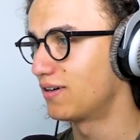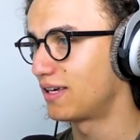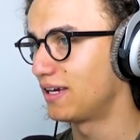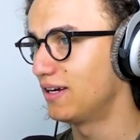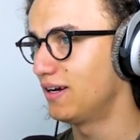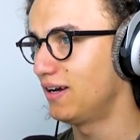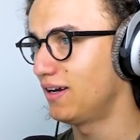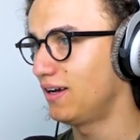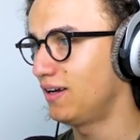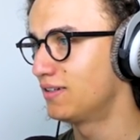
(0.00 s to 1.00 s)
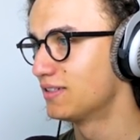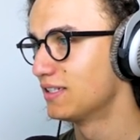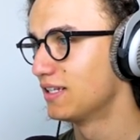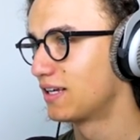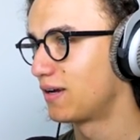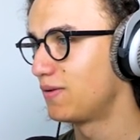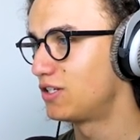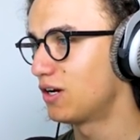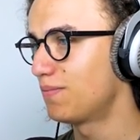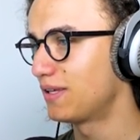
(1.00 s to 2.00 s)
okay. Can we
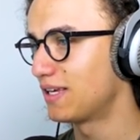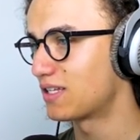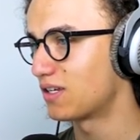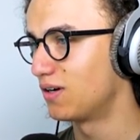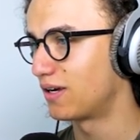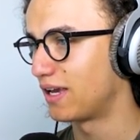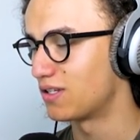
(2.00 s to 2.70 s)
jump? Yes, okay.